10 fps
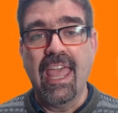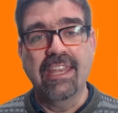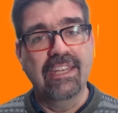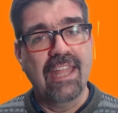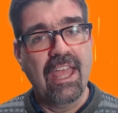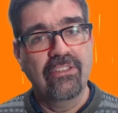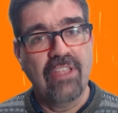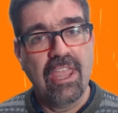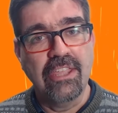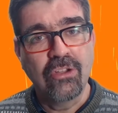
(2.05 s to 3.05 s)
and it
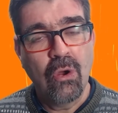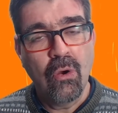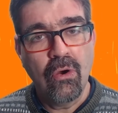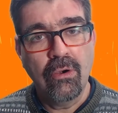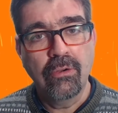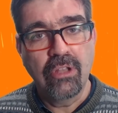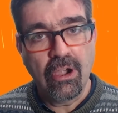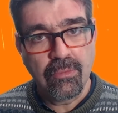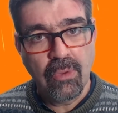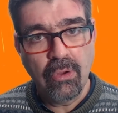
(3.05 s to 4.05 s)
has a core
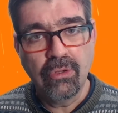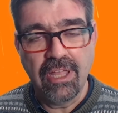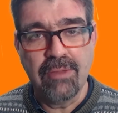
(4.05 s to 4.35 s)
dark mode,